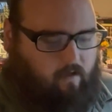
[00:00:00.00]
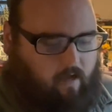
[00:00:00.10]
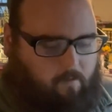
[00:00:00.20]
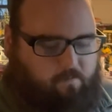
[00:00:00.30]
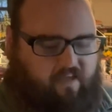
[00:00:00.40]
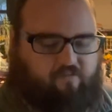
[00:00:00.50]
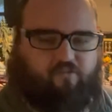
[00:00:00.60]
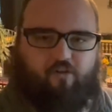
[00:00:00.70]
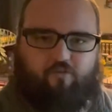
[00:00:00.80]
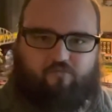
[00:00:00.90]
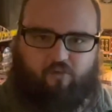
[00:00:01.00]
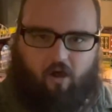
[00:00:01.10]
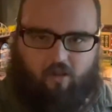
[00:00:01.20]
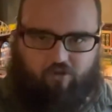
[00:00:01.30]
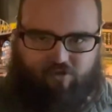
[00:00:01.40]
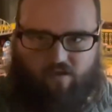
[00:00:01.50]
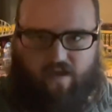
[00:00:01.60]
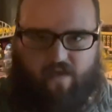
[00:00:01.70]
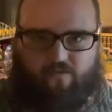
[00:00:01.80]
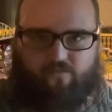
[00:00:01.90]
A big salute to all of you
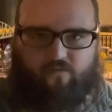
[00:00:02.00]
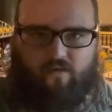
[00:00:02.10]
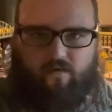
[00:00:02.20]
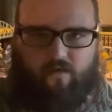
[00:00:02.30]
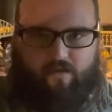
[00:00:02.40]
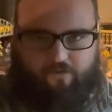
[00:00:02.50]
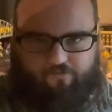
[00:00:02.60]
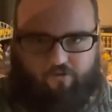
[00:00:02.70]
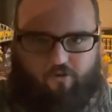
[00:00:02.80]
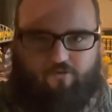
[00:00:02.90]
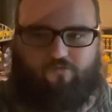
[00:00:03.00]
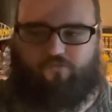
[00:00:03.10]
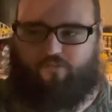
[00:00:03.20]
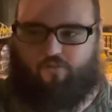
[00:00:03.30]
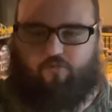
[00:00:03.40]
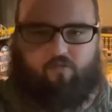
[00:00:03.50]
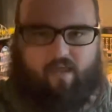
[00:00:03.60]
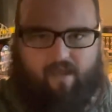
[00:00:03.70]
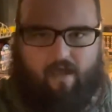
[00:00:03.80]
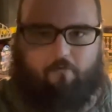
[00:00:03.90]
guys, and a salute to the new
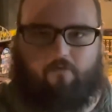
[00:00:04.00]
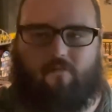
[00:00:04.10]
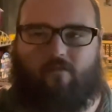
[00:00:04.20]
layout.